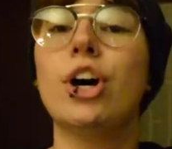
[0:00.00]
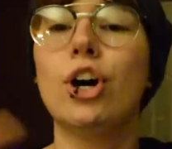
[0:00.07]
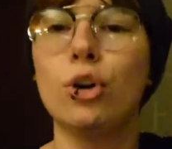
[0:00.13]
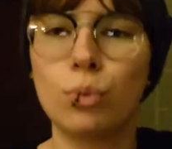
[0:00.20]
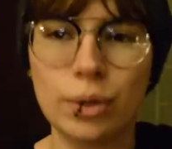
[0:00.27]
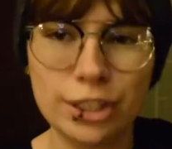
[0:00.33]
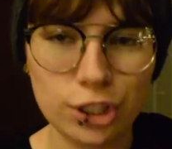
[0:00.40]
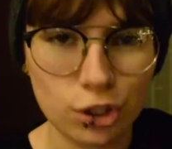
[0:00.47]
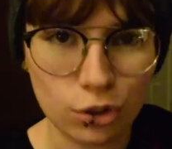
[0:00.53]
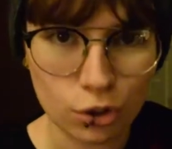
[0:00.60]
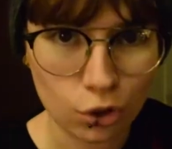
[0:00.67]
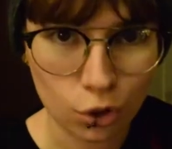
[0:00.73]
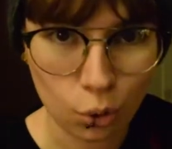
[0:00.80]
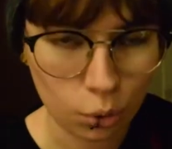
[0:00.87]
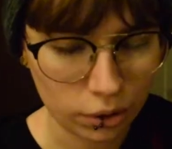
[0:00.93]
original
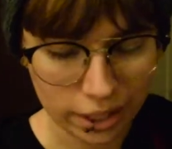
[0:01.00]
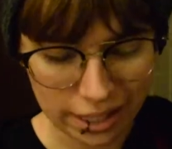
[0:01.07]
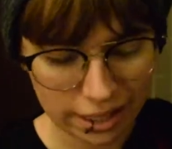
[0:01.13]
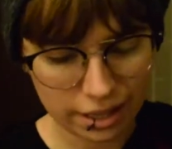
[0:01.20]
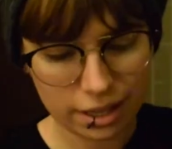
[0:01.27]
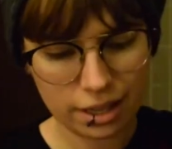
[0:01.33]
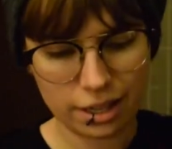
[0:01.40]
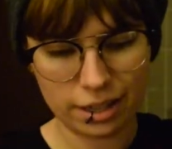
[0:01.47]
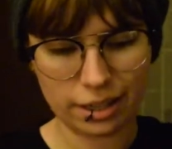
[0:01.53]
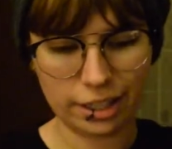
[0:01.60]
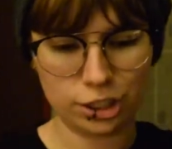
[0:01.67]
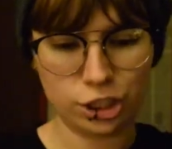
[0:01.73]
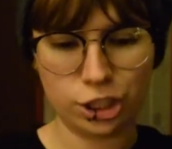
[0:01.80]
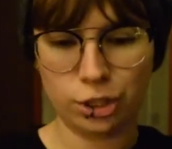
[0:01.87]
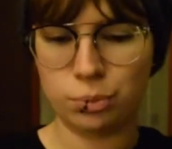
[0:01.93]
glory
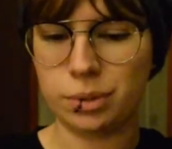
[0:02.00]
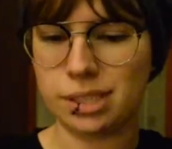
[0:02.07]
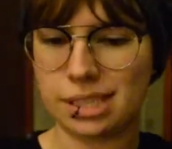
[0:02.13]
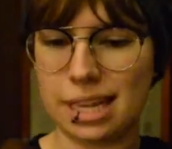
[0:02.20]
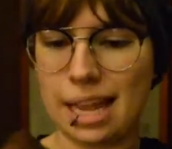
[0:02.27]
that she was